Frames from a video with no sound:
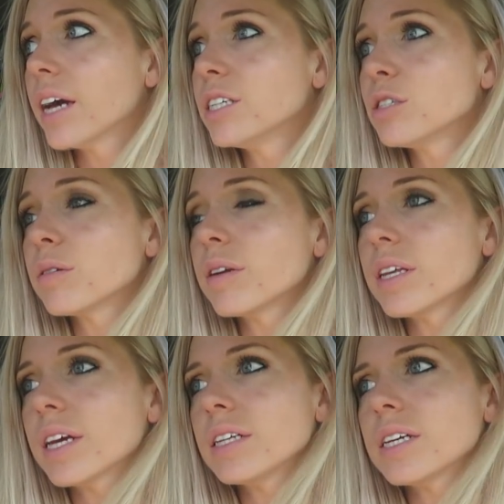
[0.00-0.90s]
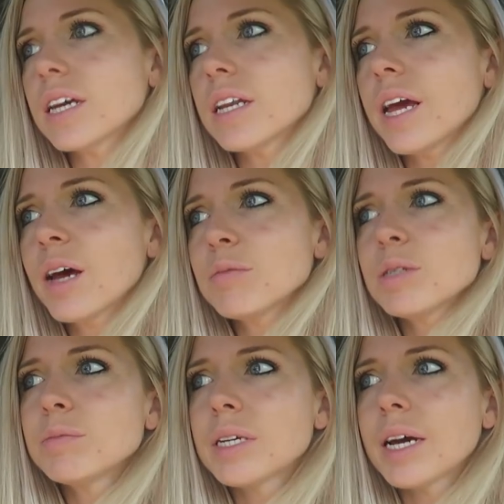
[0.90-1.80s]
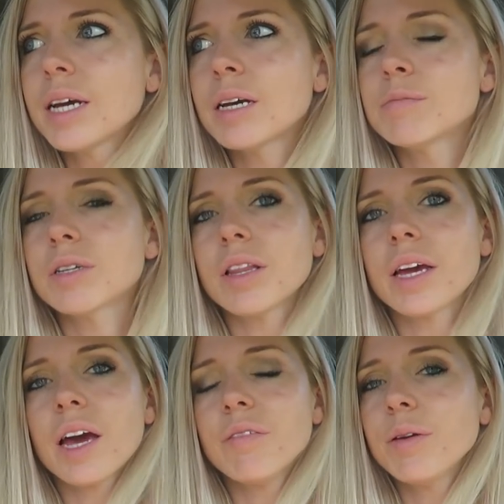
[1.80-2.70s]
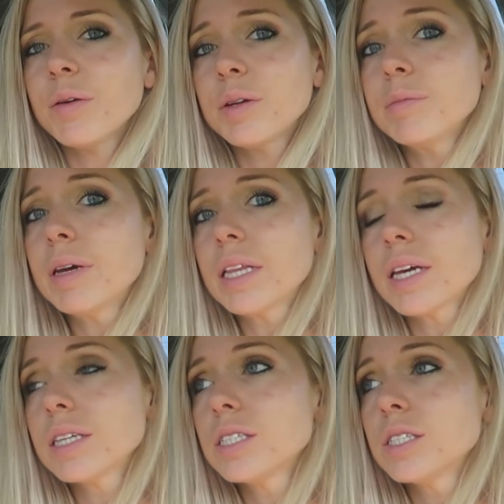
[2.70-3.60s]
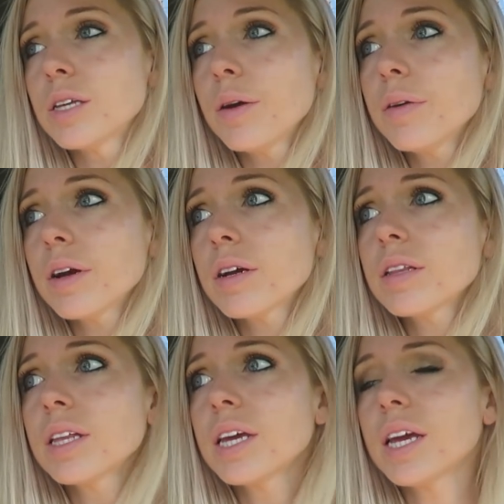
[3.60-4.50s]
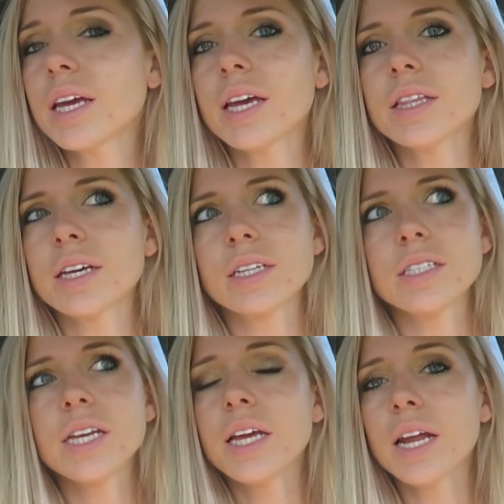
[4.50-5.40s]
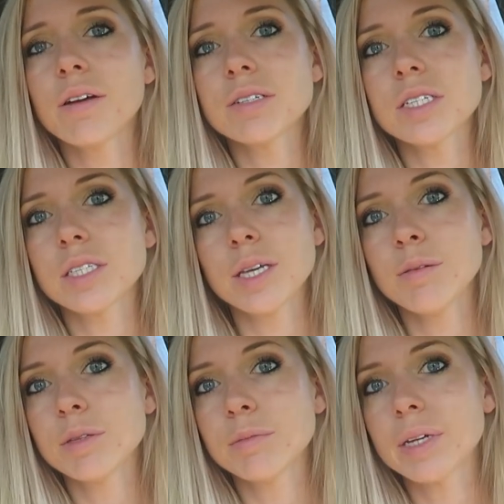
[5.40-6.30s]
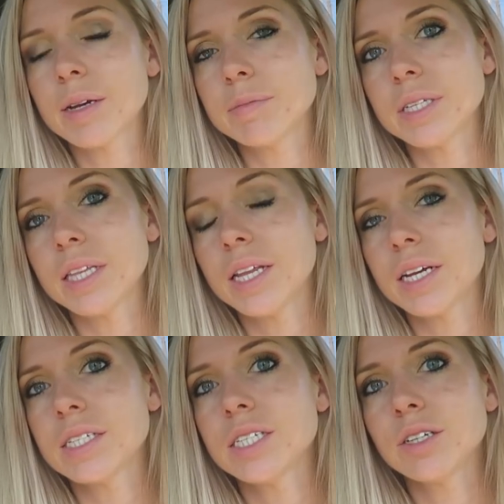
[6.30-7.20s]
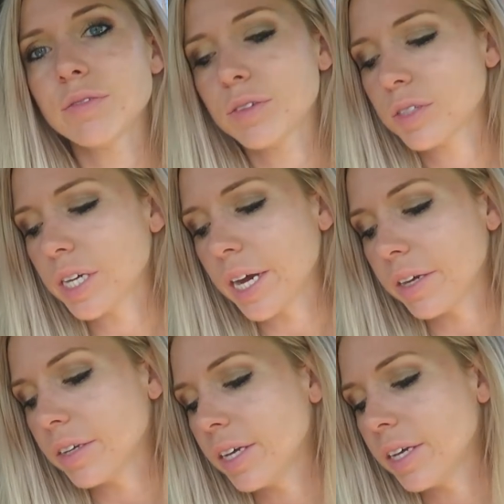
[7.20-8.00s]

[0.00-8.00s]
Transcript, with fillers: I just want to like take a nap sometimes or like I've been going to bed like so early and getting like 10 hours of sleep sometimes and then I still feel tired.